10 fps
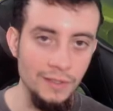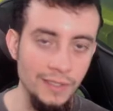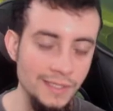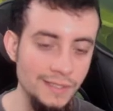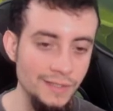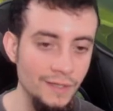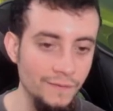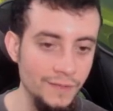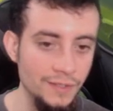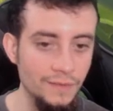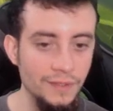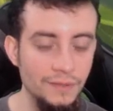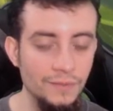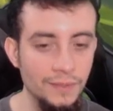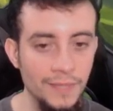itself is already
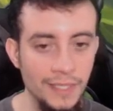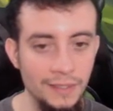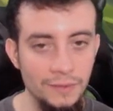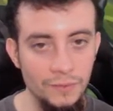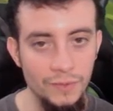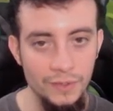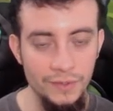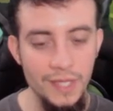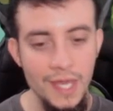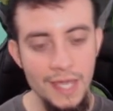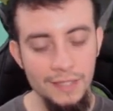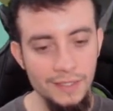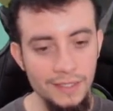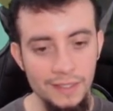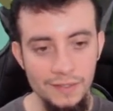1 mana worth, and you're
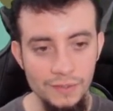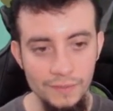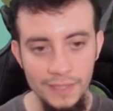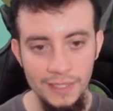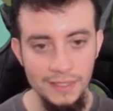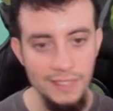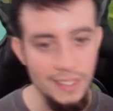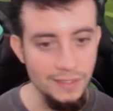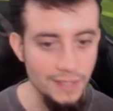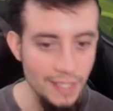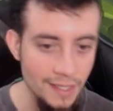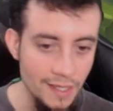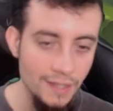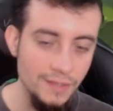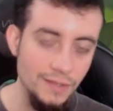getting a 2 mana attached to that.
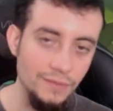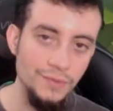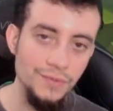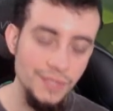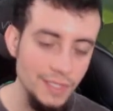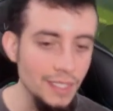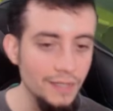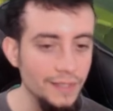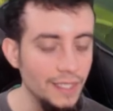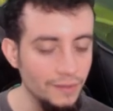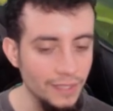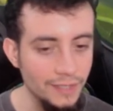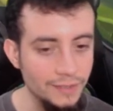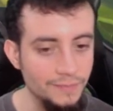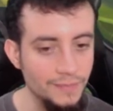So we'll see how the
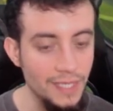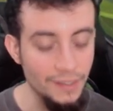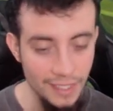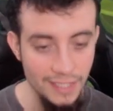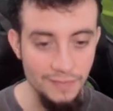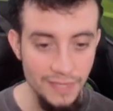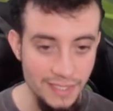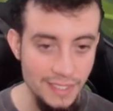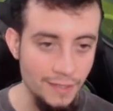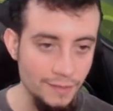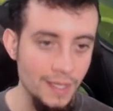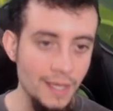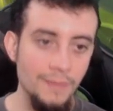Outcast plays out.